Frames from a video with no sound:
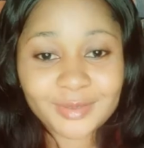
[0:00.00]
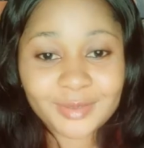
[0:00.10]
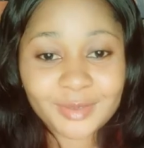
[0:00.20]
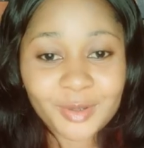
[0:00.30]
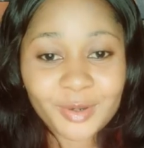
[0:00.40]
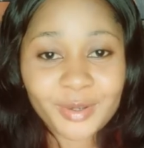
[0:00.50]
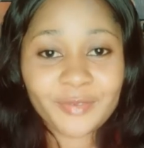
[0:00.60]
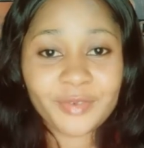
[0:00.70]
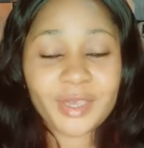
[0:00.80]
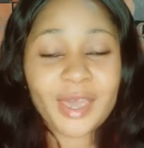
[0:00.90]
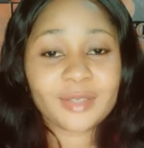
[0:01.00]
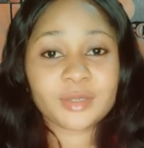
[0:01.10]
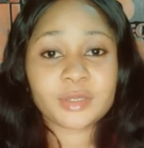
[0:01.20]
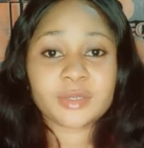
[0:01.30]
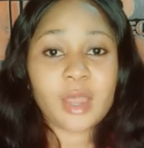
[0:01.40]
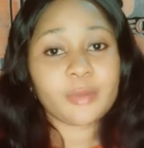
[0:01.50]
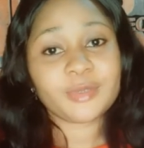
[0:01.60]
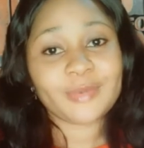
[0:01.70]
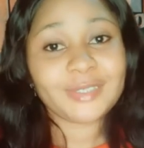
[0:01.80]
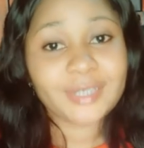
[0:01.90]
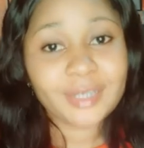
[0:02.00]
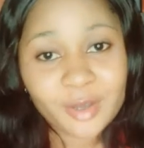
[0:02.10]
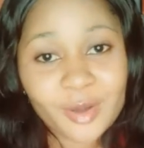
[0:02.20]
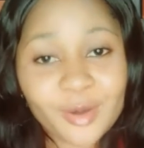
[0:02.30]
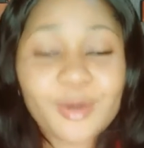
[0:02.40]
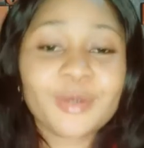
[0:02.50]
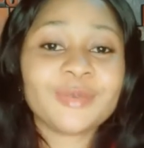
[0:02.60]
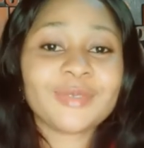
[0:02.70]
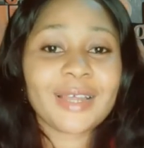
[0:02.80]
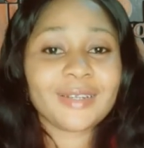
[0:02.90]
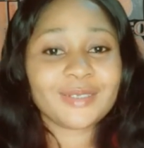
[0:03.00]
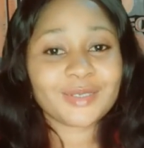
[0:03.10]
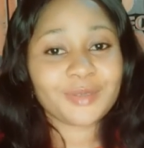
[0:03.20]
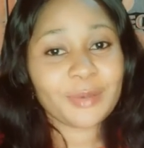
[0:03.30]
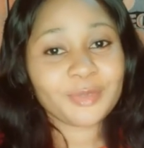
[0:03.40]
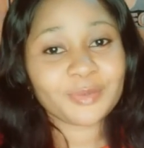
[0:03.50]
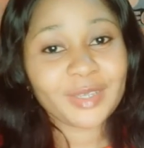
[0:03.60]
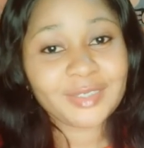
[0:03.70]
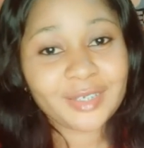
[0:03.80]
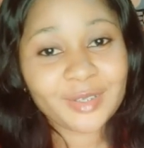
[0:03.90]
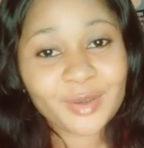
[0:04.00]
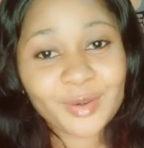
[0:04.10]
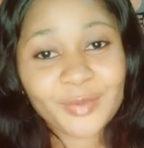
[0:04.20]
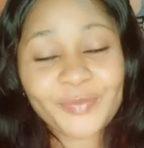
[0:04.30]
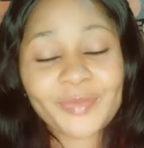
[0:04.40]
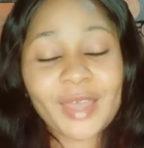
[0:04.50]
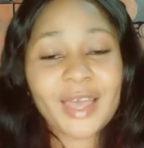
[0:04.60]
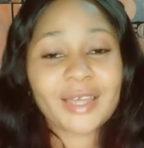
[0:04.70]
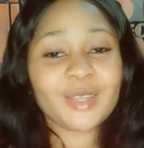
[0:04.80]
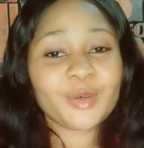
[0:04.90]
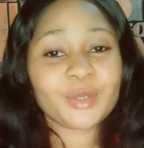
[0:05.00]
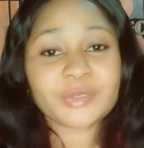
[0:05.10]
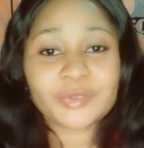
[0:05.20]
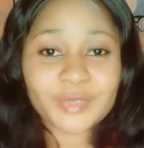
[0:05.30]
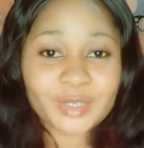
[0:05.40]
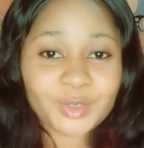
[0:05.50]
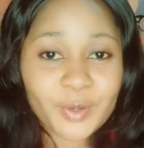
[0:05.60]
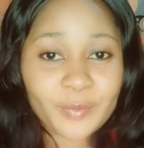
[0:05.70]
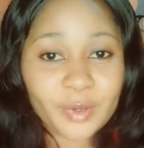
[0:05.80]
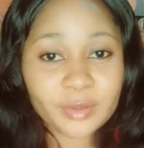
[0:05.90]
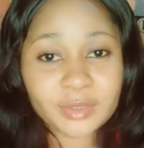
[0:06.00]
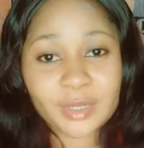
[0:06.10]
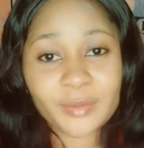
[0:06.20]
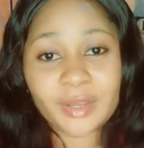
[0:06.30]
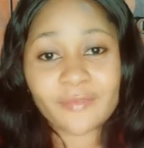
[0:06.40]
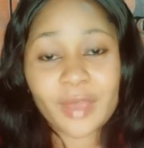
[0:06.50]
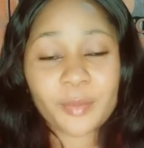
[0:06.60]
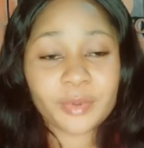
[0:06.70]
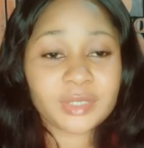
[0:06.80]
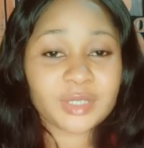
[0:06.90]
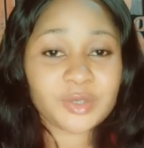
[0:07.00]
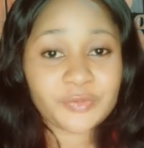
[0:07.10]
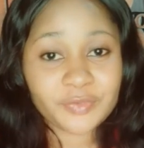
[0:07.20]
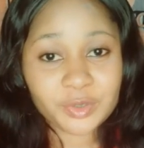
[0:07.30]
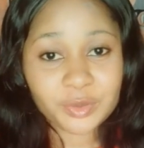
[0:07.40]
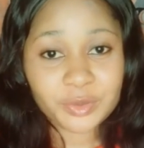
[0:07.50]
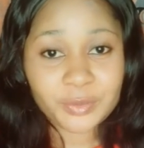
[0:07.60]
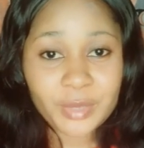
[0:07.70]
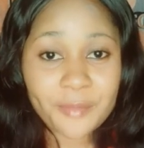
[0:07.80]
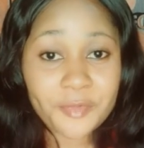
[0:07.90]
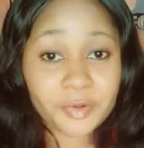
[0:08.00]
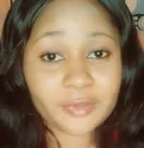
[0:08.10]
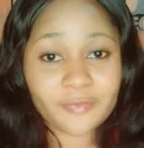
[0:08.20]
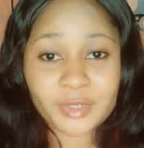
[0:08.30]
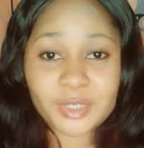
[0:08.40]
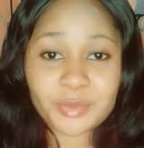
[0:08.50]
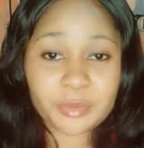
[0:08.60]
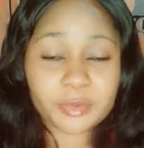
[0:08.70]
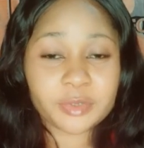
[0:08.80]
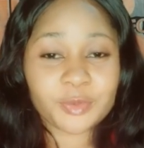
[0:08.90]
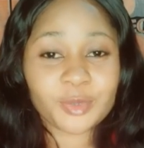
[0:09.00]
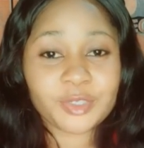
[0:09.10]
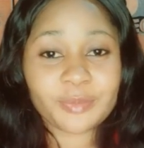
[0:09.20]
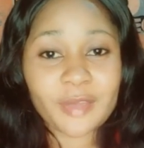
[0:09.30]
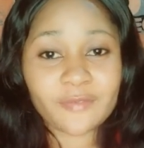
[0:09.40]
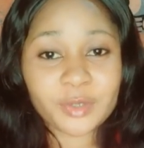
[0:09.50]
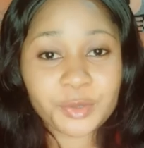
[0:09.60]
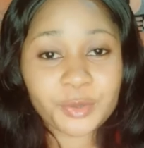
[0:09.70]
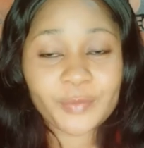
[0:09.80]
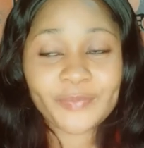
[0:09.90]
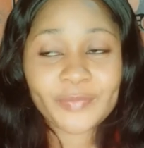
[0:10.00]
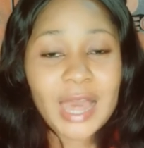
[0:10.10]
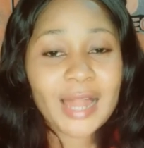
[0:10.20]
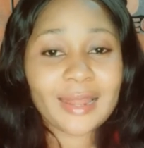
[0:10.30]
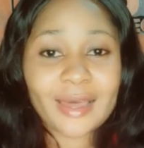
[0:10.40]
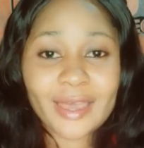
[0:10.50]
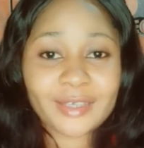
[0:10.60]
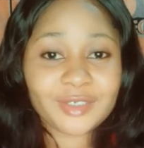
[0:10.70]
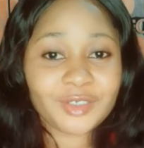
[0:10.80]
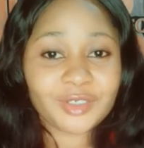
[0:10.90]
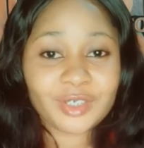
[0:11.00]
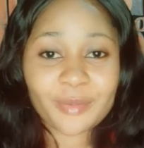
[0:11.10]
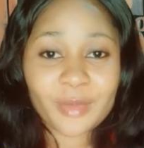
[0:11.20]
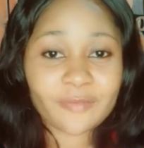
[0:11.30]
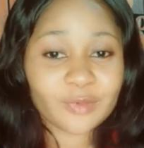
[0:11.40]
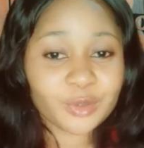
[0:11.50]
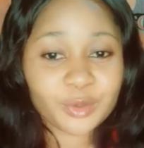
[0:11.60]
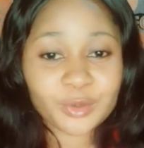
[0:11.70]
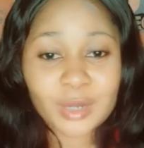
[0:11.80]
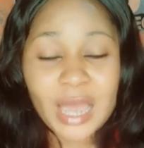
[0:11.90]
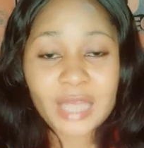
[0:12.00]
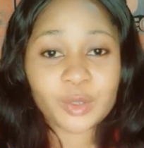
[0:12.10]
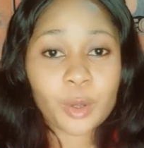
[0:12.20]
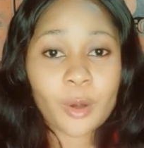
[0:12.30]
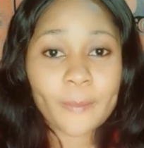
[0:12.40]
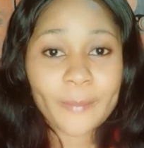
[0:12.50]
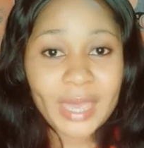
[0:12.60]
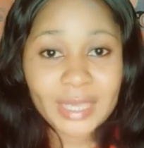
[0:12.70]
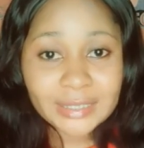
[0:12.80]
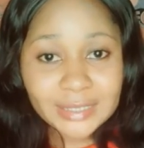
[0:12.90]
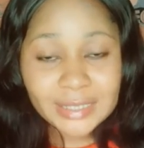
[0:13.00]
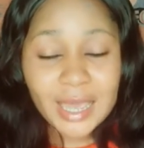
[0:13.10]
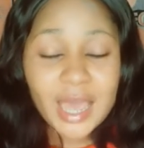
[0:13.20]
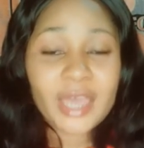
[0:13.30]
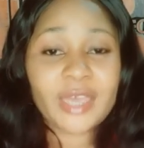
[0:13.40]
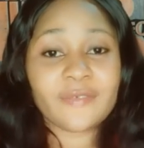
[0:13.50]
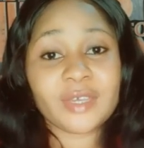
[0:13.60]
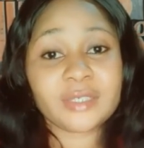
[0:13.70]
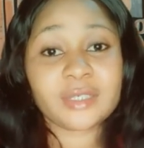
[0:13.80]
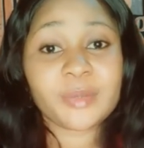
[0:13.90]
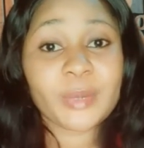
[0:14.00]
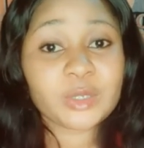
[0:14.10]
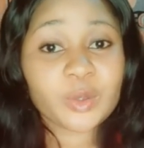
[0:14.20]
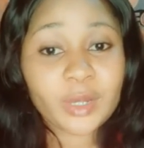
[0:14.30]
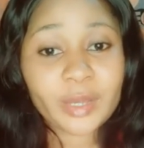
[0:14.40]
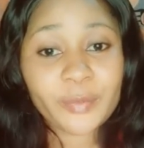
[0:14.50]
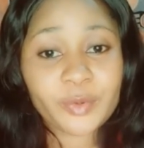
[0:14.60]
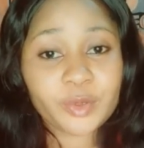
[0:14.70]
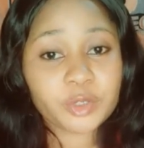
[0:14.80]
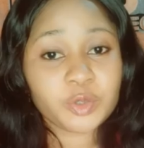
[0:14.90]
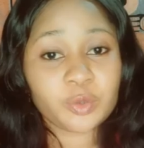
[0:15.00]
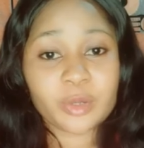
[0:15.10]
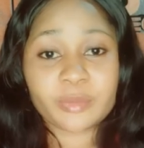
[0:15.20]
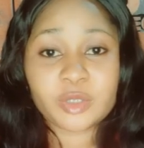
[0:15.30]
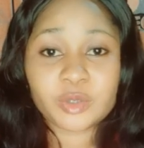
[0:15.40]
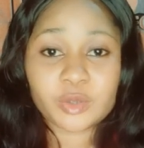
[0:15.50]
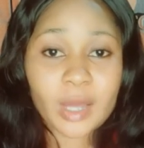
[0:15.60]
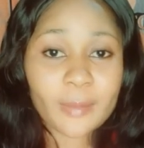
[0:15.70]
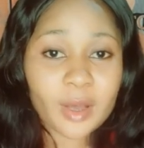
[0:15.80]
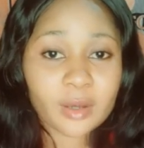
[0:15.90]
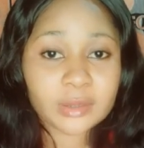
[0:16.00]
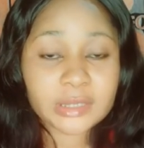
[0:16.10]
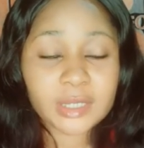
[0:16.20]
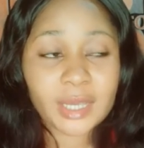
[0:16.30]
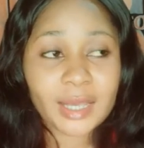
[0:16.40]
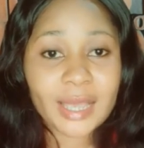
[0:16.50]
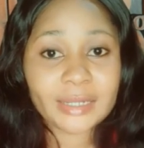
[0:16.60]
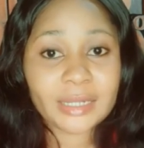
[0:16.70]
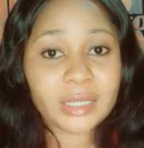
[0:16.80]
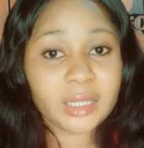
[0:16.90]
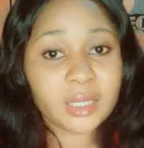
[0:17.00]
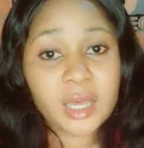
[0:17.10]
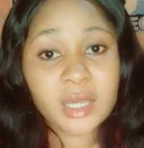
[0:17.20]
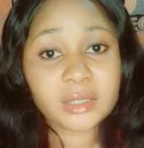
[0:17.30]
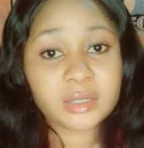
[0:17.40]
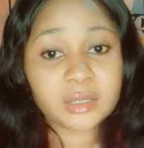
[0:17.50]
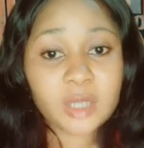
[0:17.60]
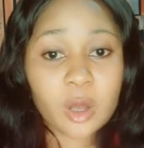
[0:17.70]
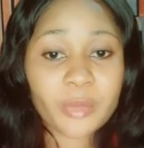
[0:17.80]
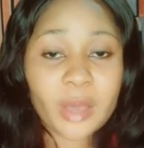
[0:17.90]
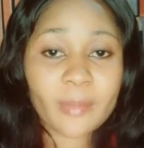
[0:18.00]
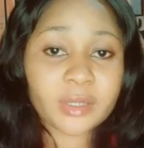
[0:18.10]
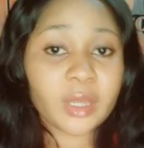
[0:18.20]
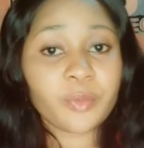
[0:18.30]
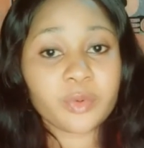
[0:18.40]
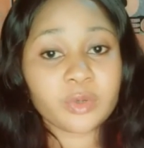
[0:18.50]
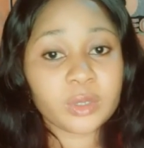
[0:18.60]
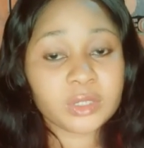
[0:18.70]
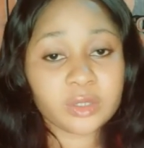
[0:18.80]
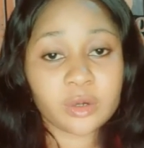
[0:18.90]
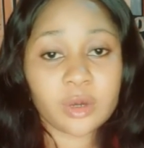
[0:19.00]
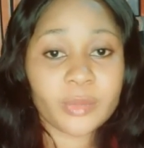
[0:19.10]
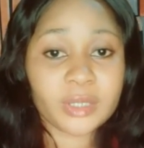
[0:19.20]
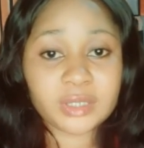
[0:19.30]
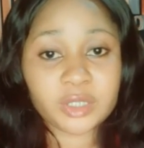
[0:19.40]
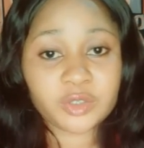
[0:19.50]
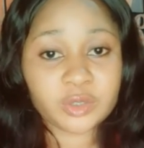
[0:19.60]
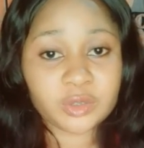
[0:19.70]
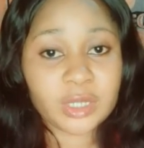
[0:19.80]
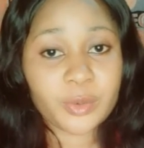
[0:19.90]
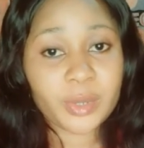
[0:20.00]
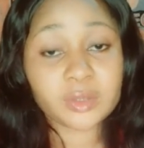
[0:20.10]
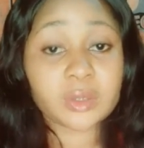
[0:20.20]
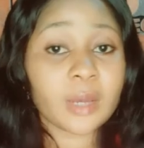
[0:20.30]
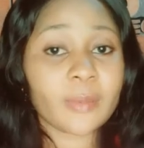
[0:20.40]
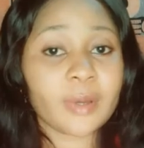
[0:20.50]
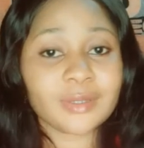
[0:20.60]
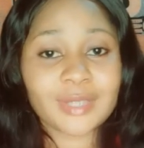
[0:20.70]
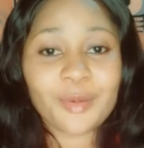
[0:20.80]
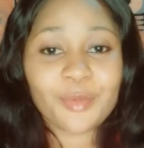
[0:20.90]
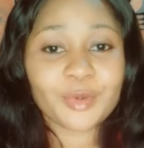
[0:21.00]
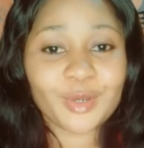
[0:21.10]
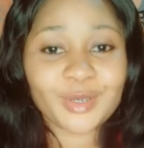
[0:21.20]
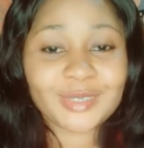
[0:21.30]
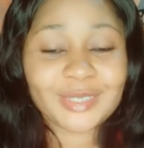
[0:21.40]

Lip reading: So if you're yet to subscribe to my channel, kindly subscribe to my channel, click on notification bell so that whenever I post a new video, you'll be among the first people to watch my video. Like, share my video and comment if there's any particular product you want me to talk about. Kindly tell me about that product in the comment section so that we can talk about that product.